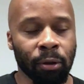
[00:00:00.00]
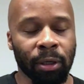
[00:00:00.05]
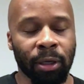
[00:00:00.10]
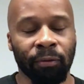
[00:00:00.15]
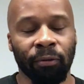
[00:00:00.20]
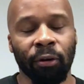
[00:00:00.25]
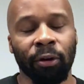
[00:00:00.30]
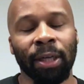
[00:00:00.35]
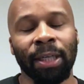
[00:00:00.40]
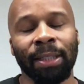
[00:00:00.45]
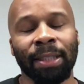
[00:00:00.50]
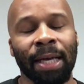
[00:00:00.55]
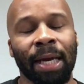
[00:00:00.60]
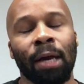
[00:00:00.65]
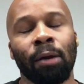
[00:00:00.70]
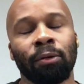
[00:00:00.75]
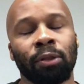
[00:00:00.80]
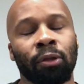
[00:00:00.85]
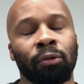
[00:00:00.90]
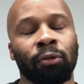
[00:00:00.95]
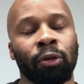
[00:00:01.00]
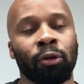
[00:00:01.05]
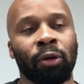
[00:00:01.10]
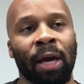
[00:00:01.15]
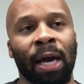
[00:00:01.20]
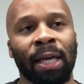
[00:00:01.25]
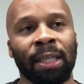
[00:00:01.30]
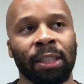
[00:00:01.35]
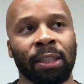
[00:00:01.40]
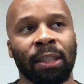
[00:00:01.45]
convert it down. So you
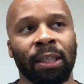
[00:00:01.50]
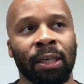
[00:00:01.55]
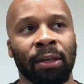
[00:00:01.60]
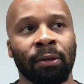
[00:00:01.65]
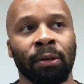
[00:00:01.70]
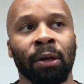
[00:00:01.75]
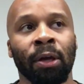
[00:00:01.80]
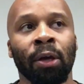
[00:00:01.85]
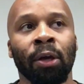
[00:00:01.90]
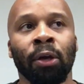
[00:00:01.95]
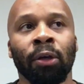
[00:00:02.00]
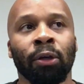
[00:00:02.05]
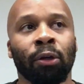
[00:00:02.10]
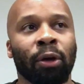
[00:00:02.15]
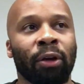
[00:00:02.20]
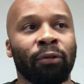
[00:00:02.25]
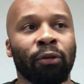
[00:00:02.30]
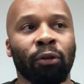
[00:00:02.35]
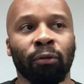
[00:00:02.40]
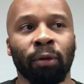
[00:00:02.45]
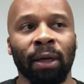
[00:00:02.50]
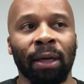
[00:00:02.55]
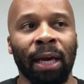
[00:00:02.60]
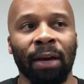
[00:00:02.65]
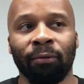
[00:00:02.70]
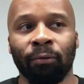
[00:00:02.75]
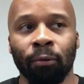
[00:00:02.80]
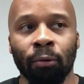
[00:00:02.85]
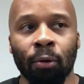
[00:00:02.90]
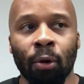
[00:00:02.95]
actually, if you run
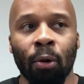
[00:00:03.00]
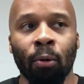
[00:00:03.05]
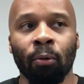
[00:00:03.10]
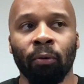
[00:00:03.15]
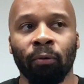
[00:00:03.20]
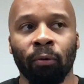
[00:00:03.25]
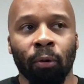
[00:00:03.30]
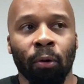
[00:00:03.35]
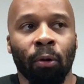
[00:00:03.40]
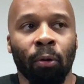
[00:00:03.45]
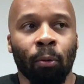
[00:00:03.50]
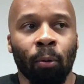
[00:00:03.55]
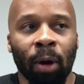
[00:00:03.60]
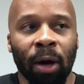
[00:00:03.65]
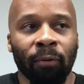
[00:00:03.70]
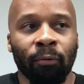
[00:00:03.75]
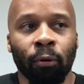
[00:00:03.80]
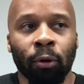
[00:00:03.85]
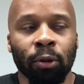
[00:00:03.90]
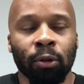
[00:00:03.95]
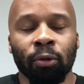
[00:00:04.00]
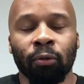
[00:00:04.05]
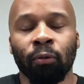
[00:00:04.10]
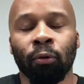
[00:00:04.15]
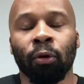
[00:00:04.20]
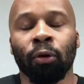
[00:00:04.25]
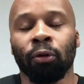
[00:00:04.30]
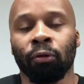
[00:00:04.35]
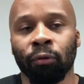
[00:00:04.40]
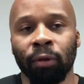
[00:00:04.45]
like 401, 402,
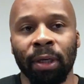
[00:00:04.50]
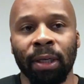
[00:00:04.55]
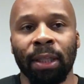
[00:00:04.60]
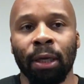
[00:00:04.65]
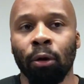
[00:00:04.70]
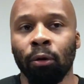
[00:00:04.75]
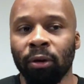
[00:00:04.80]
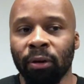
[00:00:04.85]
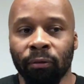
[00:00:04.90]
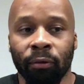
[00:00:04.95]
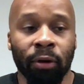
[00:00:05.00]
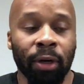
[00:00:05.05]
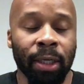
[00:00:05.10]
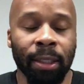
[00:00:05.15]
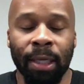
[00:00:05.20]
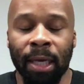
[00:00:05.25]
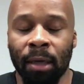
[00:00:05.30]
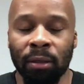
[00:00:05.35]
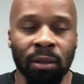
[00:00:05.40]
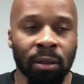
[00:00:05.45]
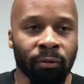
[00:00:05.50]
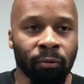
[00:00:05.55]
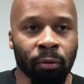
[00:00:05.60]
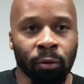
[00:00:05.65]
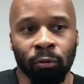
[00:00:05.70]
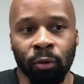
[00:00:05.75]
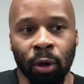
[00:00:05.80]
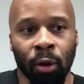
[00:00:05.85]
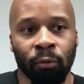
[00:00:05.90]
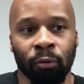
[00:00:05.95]
403, they'll convert it down to
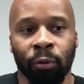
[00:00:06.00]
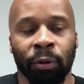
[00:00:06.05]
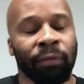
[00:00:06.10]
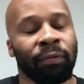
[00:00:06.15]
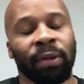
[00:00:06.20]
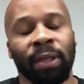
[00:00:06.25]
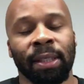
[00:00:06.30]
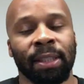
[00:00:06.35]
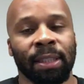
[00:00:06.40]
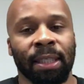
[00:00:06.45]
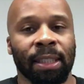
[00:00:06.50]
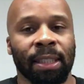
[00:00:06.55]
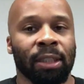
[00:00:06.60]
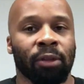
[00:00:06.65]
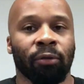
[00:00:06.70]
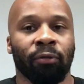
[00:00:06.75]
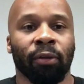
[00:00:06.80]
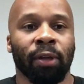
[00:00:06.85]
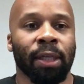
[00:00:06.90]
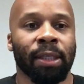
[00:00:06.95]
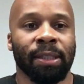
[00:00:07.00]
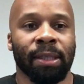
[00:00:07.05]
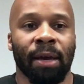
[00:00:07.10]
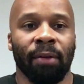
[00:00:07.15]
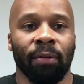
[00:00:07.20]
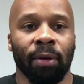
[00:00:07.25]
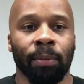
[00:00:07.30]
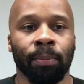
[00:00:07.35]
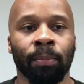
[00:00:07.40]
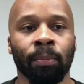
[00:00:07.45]
356,
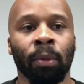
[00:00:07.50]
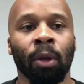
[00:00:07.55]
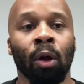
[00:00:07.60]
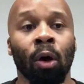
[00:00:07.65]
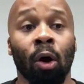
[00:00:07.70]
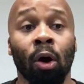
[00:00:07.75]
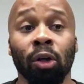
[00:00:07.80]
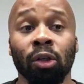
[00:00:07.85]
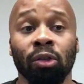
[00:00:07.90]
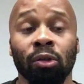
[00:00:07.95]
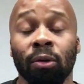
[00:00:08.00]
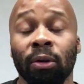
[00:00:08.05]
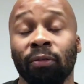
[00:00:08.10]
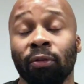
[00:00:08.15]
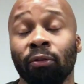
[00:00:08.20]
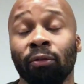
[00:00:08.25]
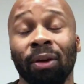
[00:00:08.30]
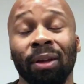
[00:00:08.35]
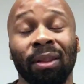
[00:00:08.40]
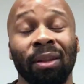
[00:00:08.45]
357. Also, if you